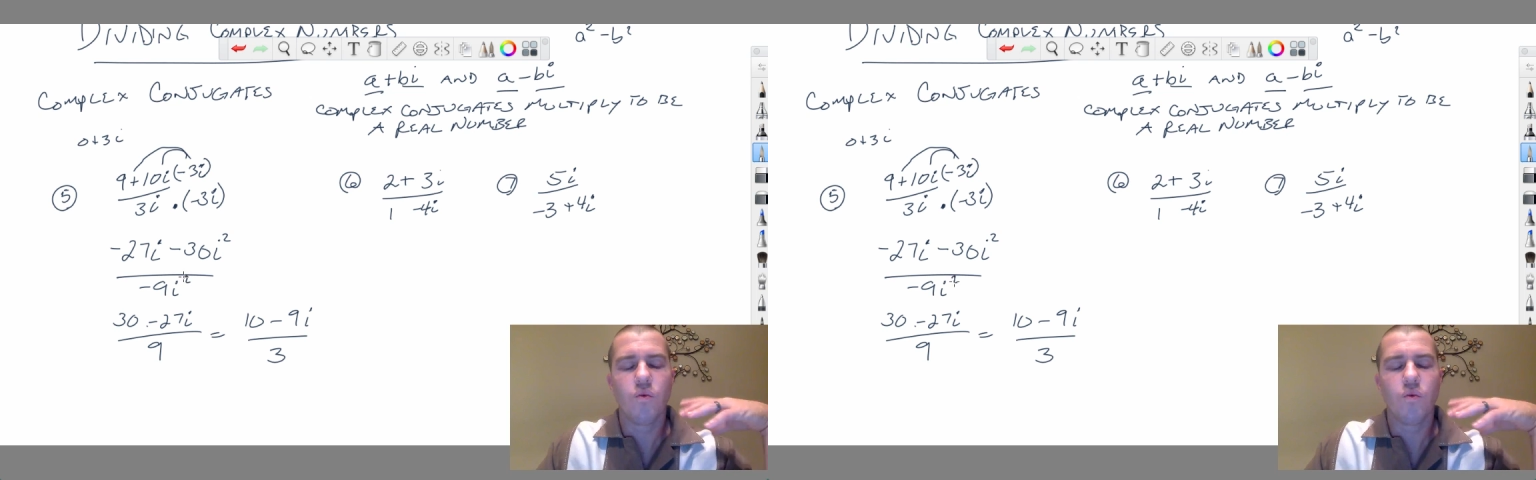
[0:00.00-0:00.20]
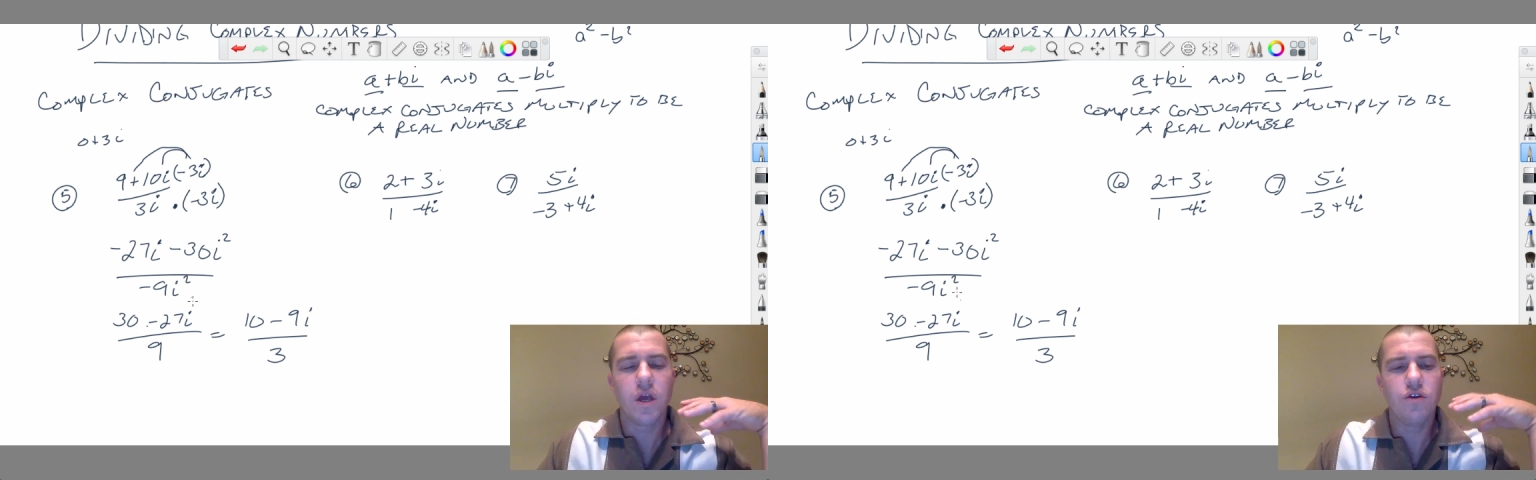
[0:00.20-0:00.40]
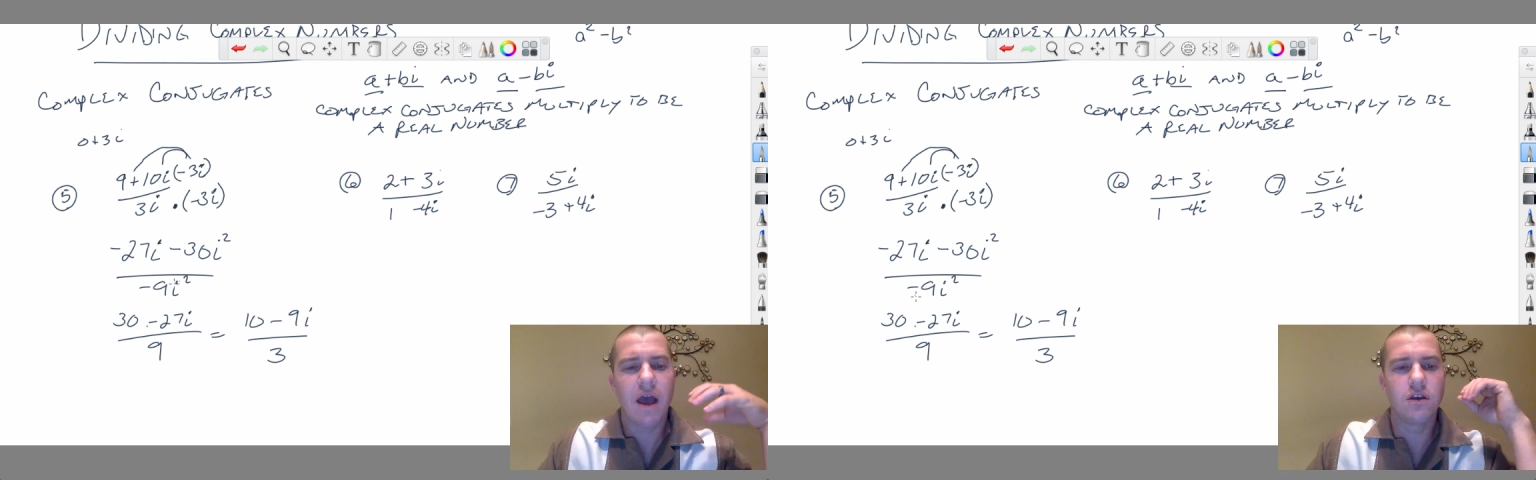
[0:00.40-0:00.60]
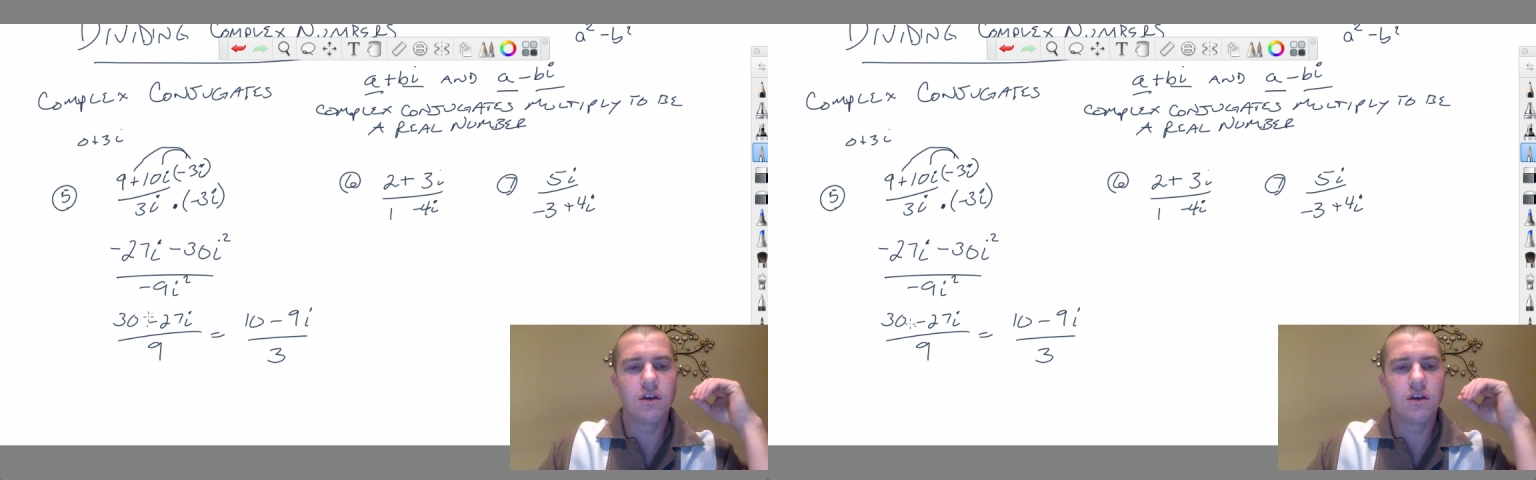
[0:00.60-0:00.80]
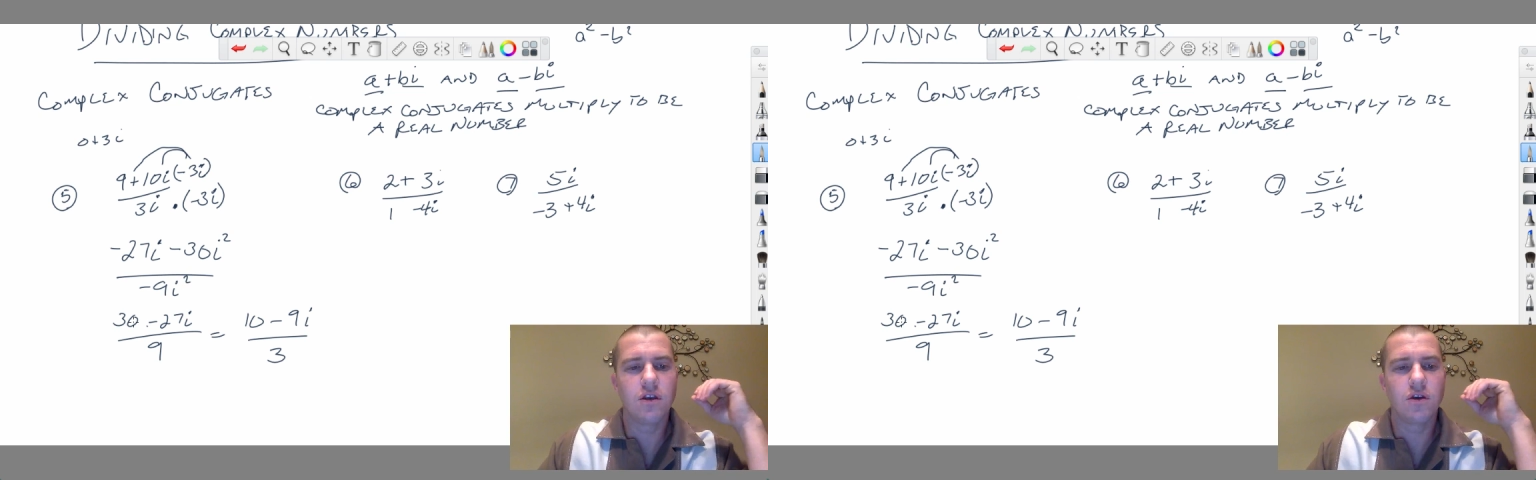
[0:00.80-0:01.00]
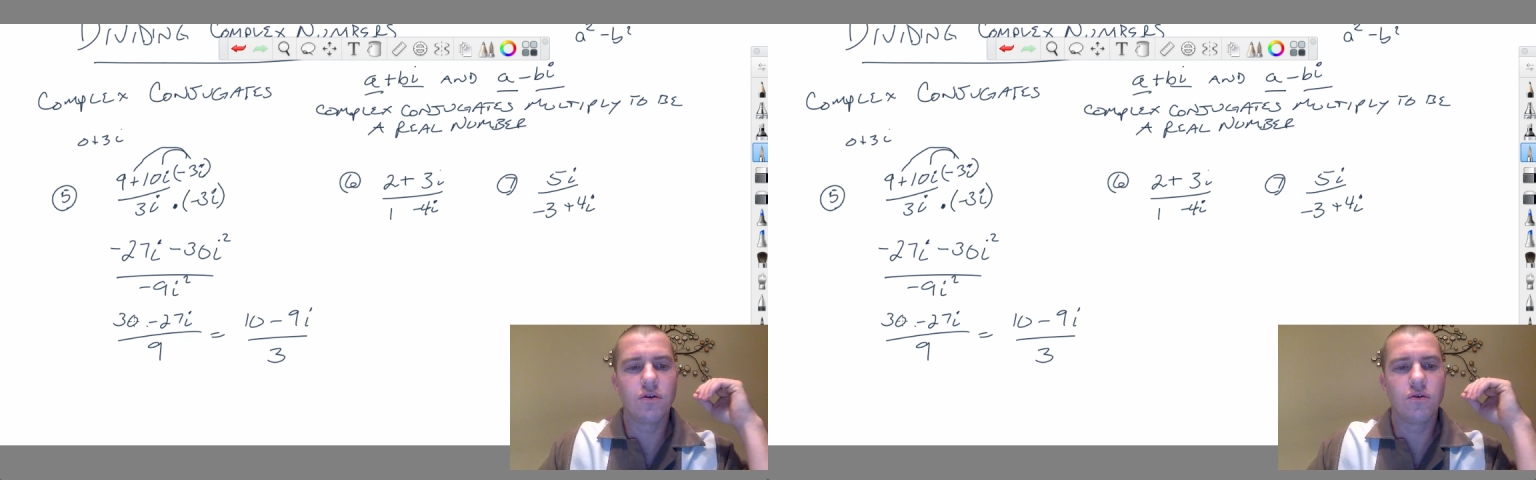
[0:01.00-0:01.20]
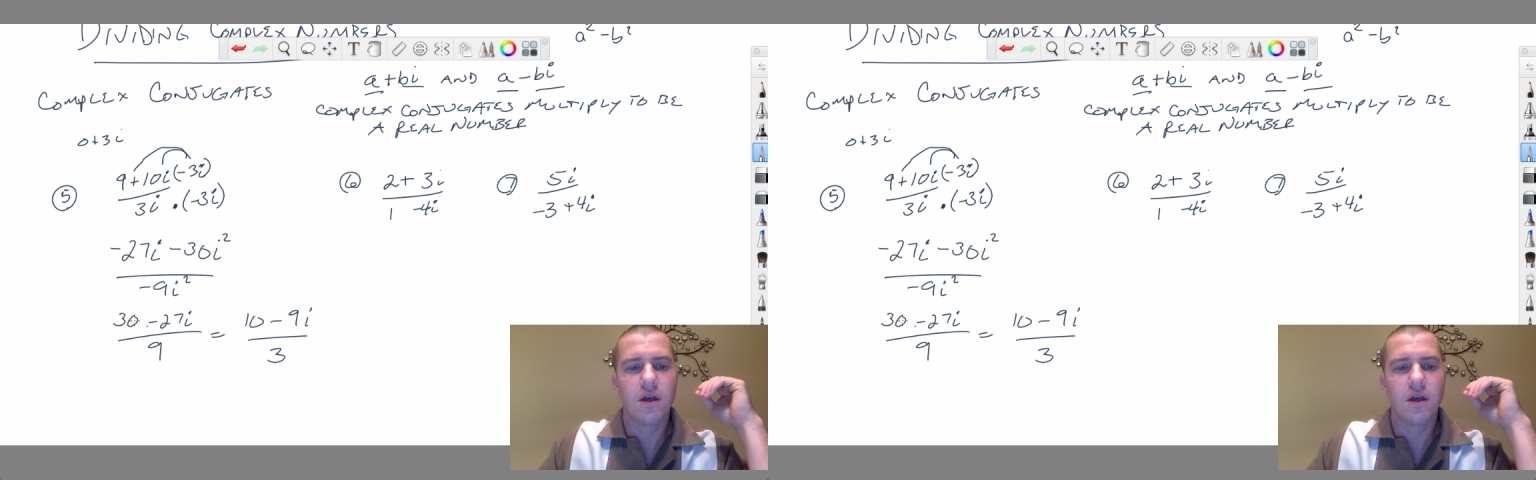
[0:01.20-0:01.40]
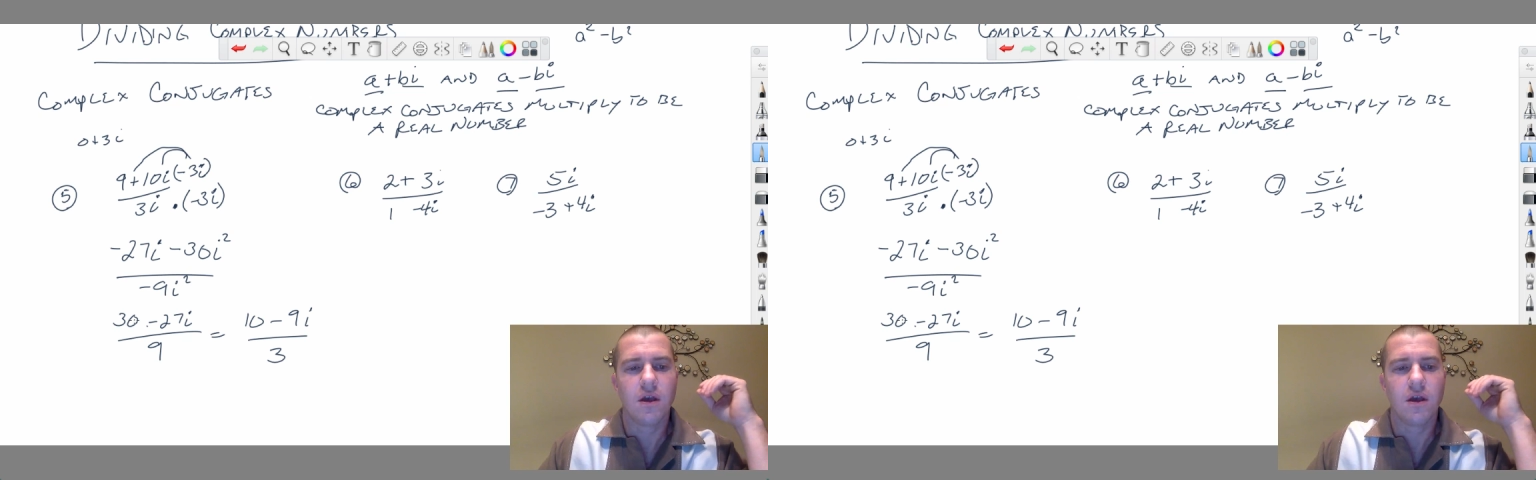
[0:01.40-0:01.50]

what you have to do